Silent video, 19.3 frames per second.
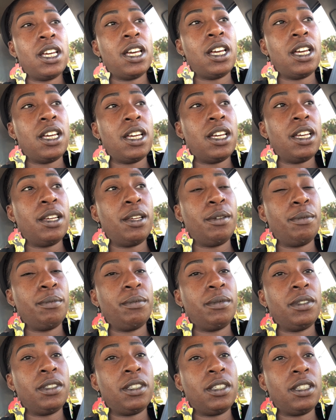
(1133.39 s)

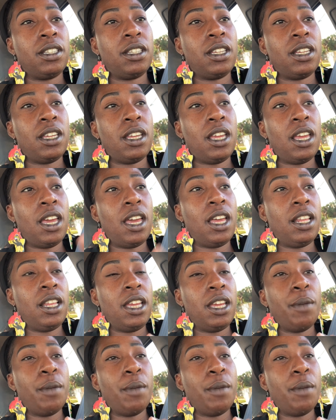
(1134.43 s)
And